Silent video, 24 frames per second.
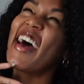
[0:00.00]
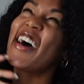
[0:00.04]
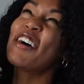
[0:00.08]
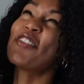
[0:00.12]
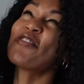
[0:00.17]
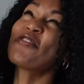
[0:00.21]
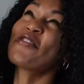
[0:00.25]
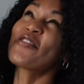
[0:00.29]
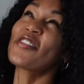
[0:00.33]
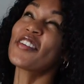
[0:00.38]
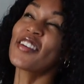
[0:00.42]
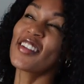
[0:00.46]

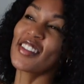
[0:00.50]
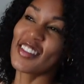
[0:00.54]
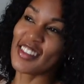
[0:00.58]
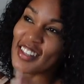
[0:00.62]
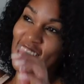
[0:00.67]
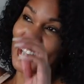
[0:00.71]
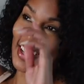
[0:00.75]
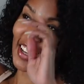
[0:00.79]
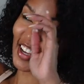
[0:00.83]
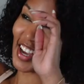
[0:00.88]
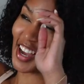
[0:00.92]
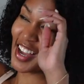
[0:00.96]

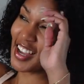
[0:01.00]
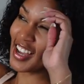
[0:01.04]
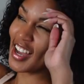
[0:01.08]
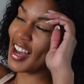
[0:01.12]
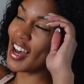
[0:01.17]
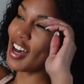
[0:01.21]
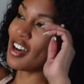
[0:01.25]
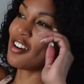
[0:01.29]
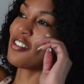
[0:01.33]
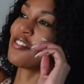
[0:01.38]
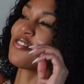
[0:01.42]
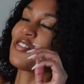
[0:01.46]
everything. I
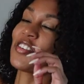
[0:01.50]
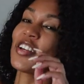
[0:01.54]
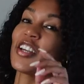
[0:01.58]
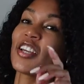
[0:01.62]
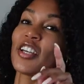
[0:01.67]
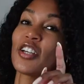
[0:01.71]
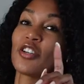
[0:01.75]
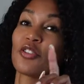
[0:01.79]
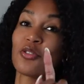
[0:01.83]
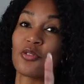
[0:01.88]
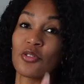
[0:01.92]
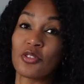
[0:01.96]
have
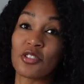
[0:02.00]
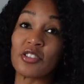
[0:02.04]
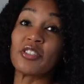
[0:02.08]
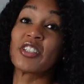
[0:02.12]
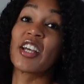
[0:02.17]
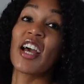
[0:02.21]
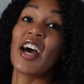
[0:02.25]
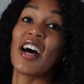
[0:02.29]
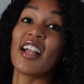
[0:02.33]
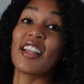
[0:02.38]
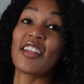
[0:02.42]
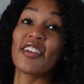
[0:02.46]
a Google
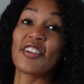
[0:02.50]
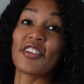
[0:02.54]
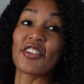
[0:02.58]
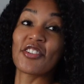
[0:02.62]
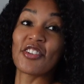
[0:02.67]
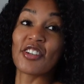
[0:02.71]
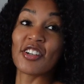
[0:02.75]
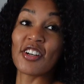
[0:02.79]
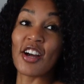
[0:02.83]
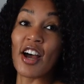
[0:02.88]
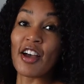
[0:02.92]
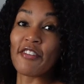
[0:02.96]
Calendar.